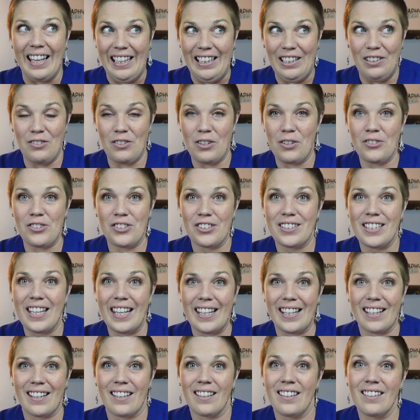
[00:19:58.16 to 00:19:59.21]
you don't just
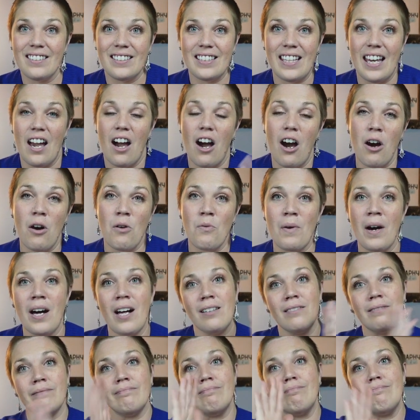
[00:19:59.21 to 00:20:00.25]
like say, oh,
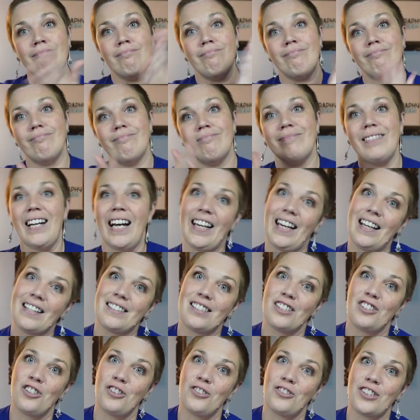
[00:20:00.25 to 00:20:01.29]
well, I guess
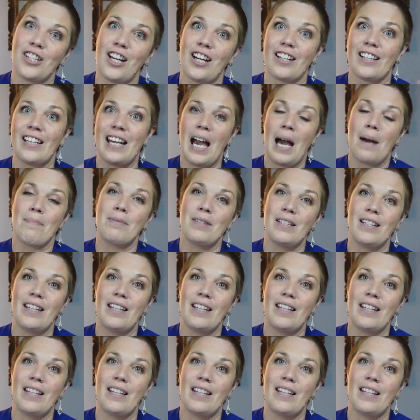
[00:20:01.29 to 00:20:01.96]
the shoot's not gonna happen